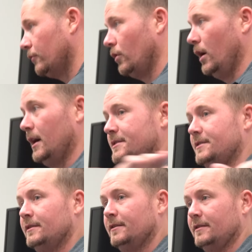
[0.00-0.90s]

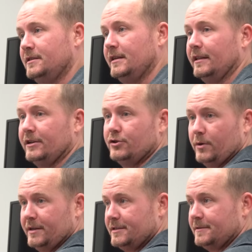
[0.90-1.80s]
across the ceiling
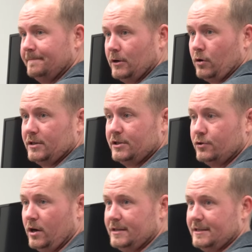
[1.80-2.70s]
joists, across the
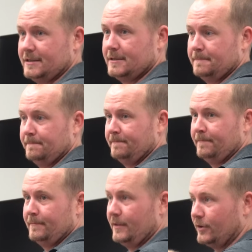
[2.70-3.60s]
trusses,
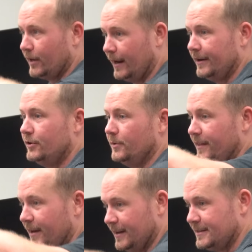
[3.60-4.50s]
they're kind of
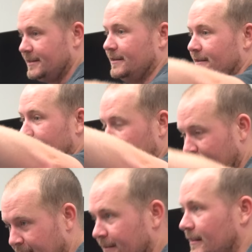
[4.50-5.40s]
doing this,
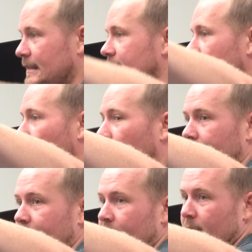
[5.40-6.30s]
that's
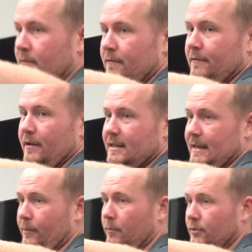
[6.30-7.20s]
not
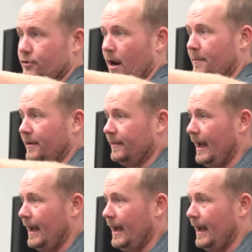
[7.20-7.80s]
acceptable strapping.